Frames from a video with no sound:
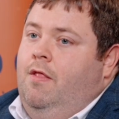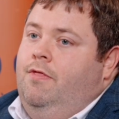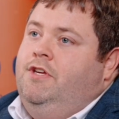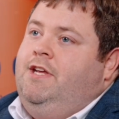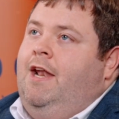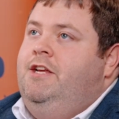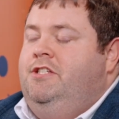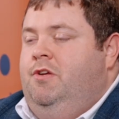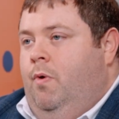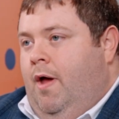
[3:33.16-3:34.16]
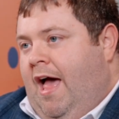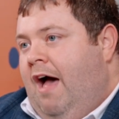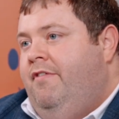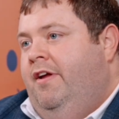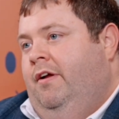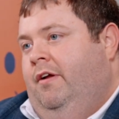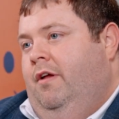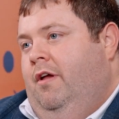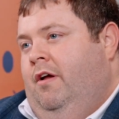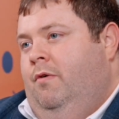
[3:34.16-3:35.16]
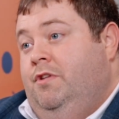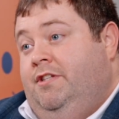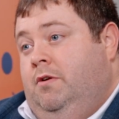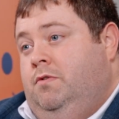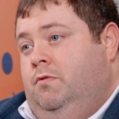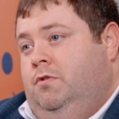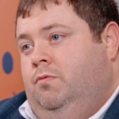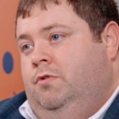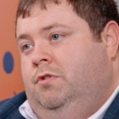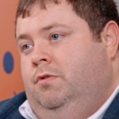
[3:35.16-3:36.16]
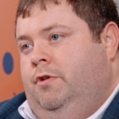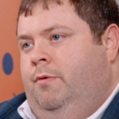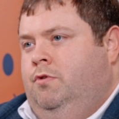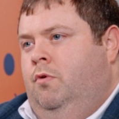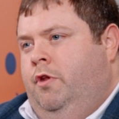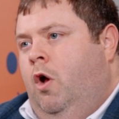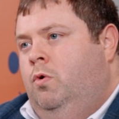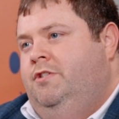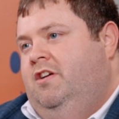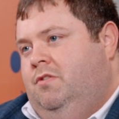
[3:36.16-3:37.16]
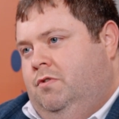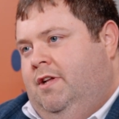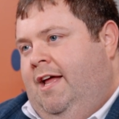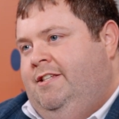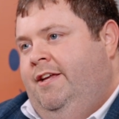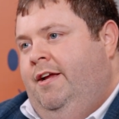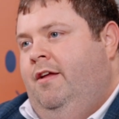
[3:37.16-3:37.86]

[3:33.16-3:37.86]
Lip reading: The challenges that we were having with Salesforce was on the old Salesforce Classic.